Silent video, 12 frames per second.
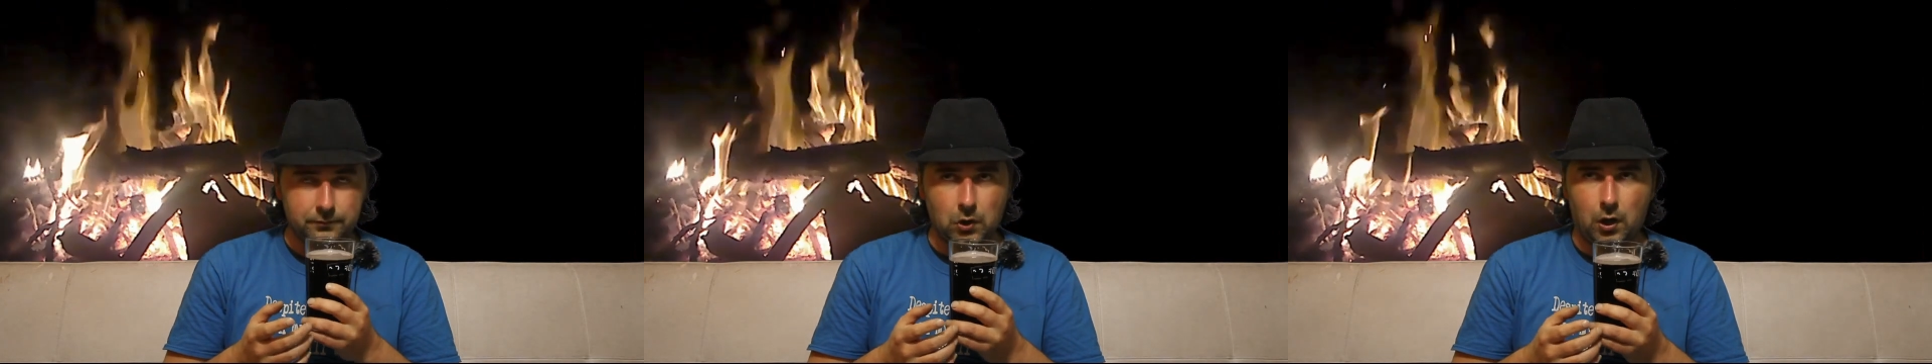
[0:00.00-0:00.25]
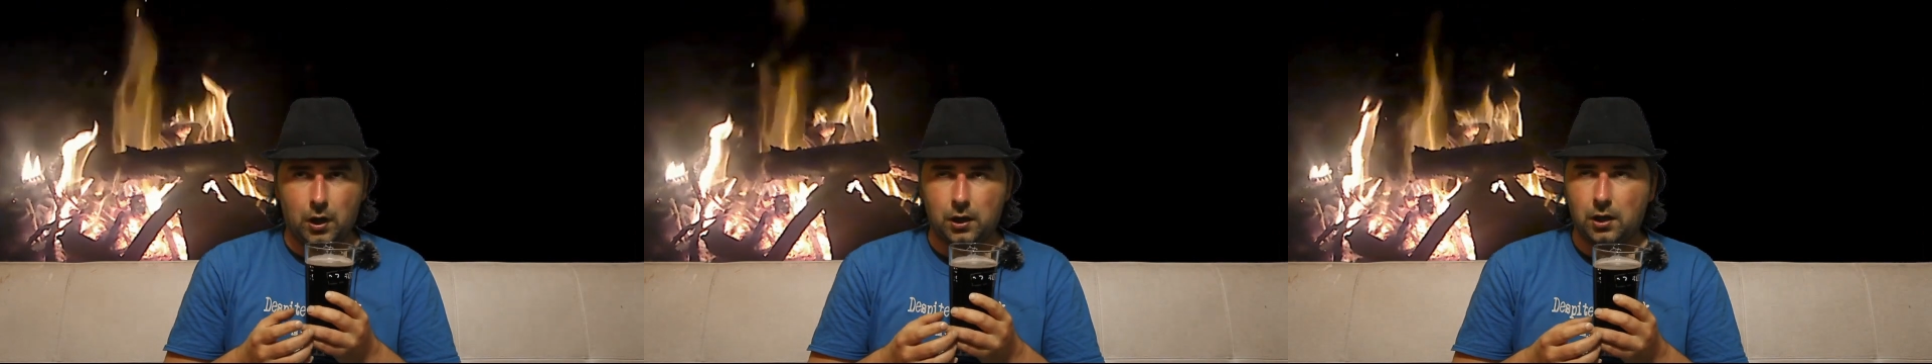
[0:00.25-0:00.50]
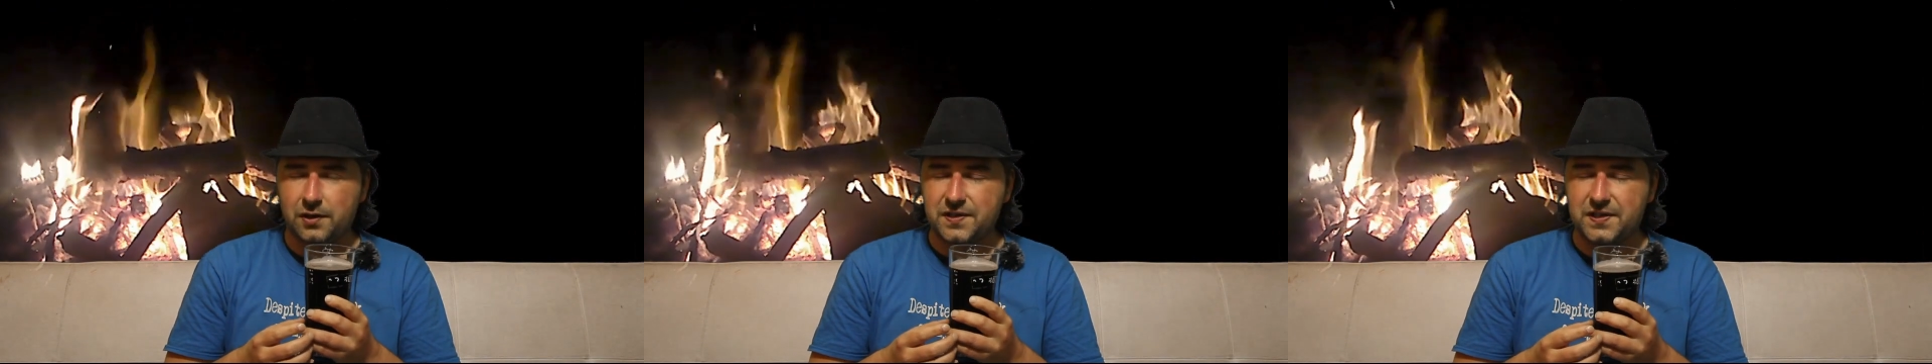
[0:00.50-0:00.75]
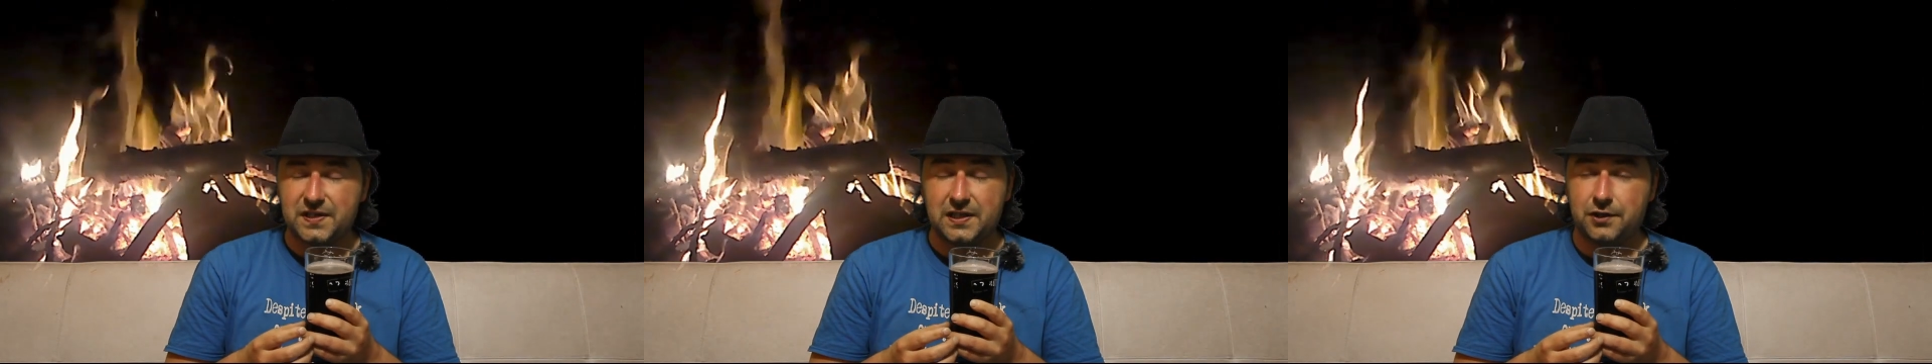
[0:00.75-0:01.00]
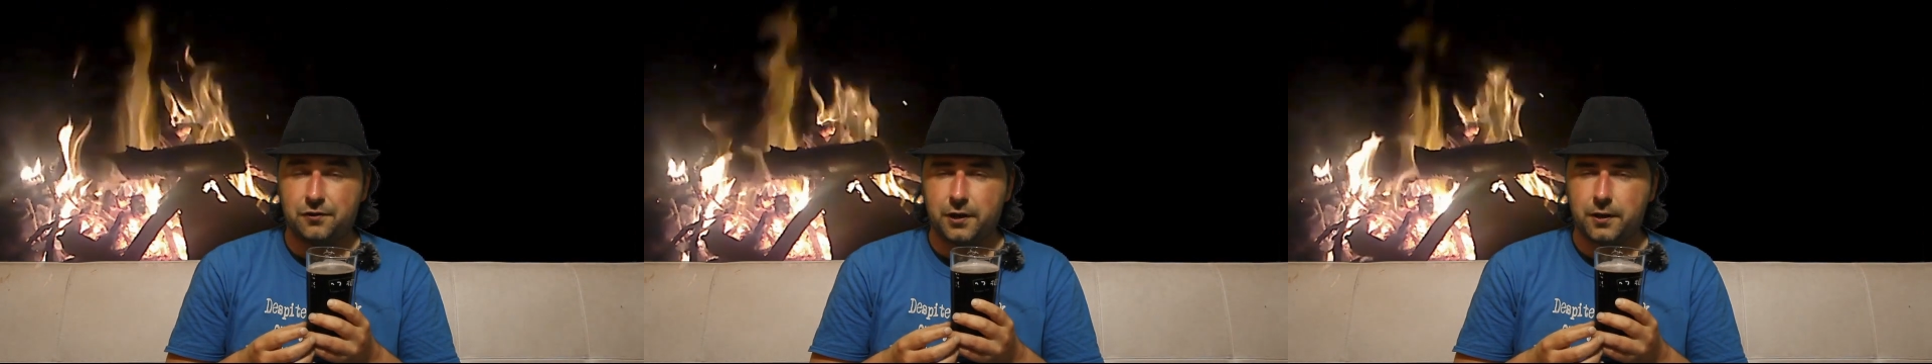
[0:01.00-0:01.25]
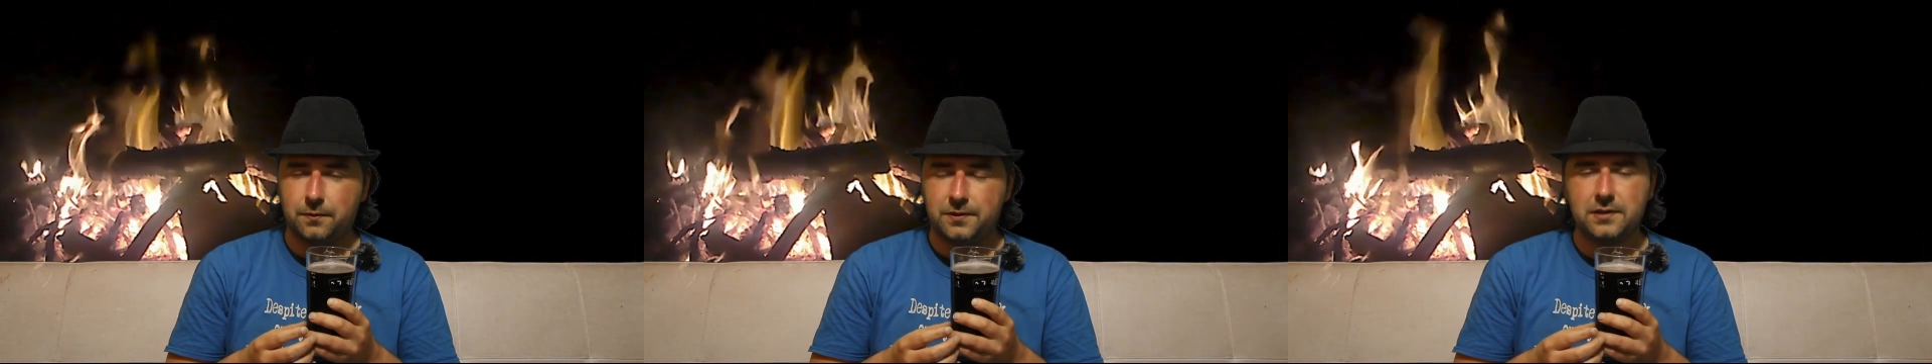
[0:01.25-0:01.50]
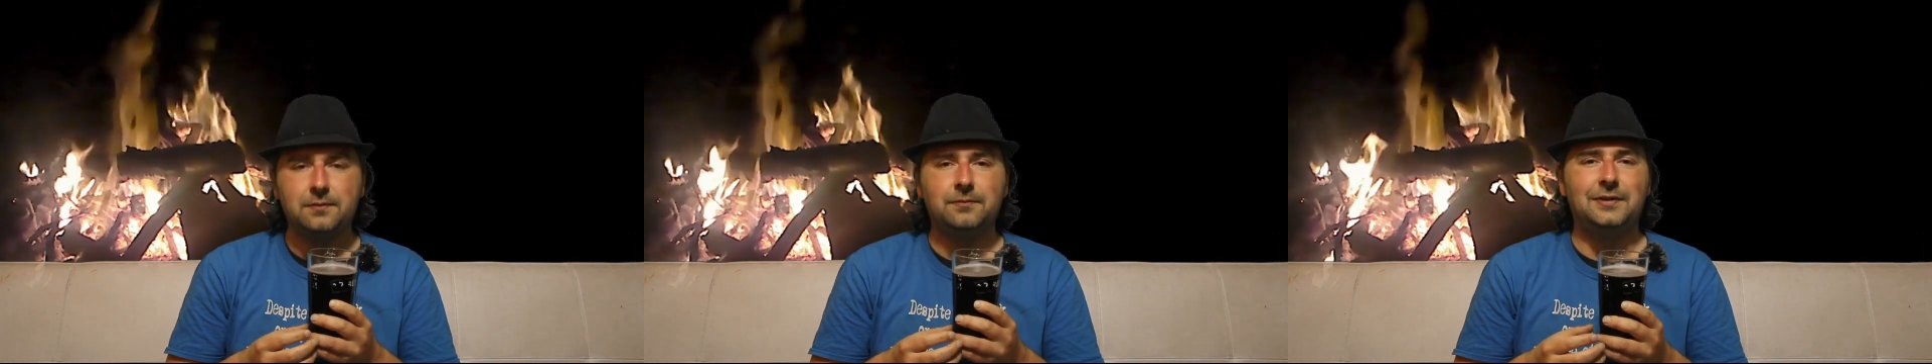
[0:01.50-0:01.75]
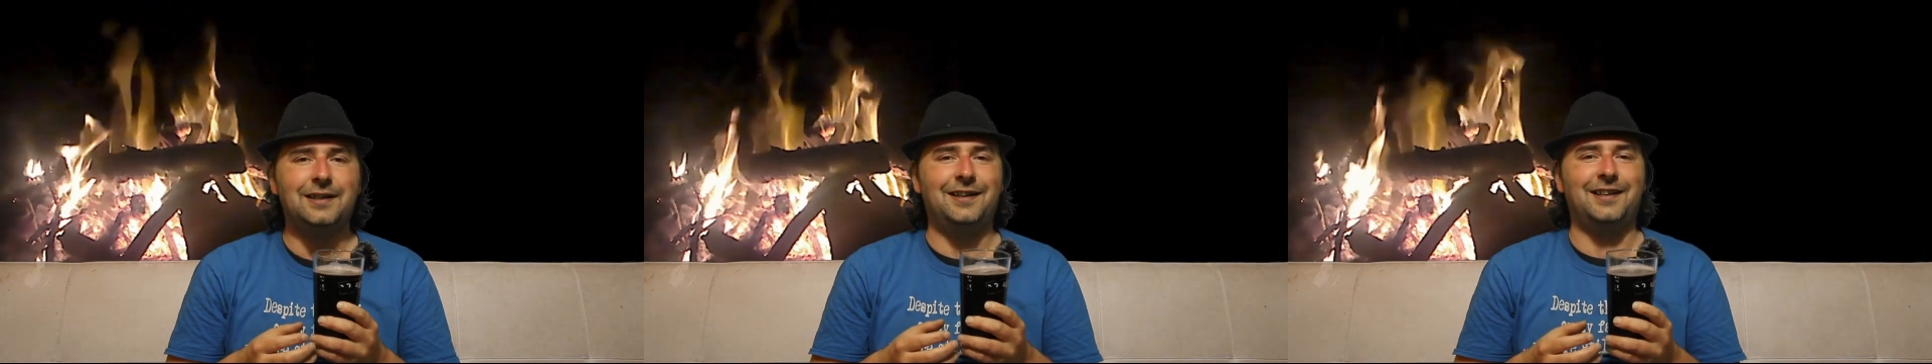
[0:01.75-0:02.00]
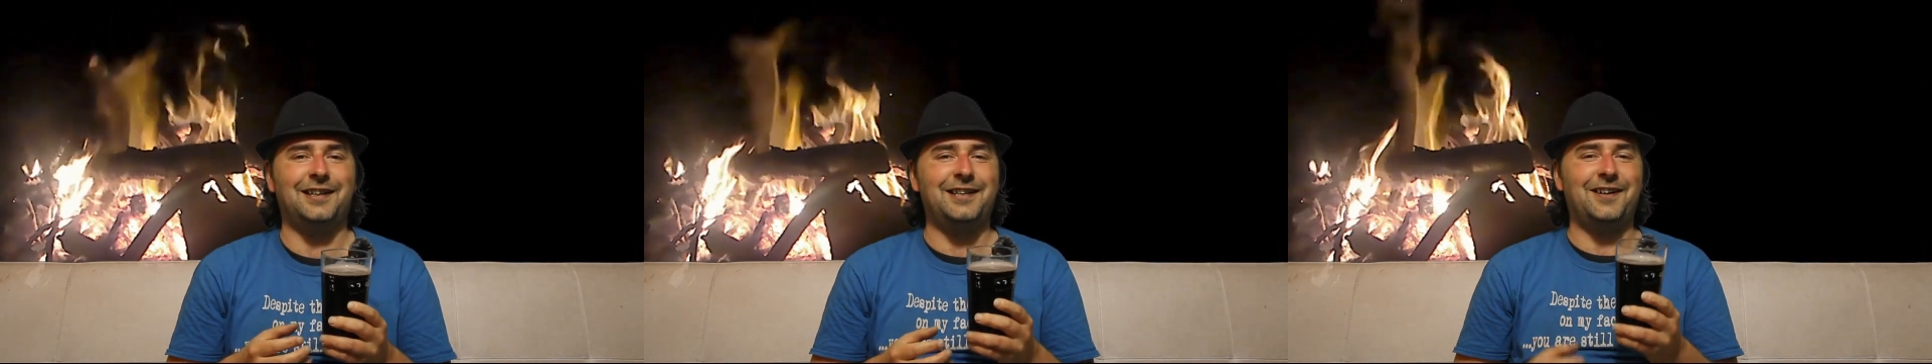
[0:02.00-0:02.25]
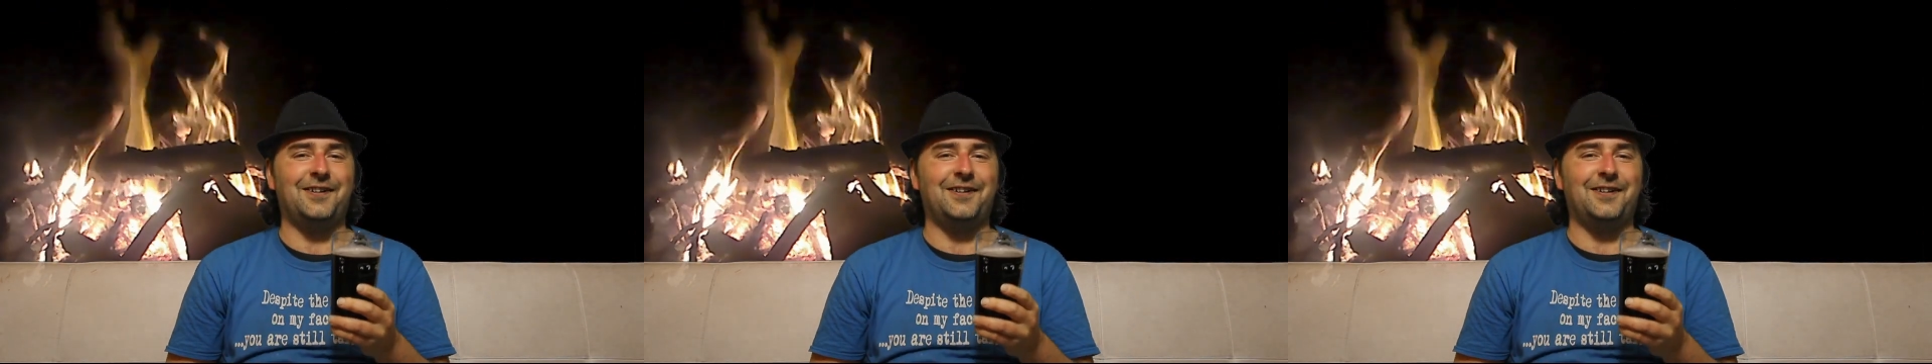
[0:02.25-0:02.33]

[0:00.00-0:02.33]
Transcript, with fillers: oh, citra notes.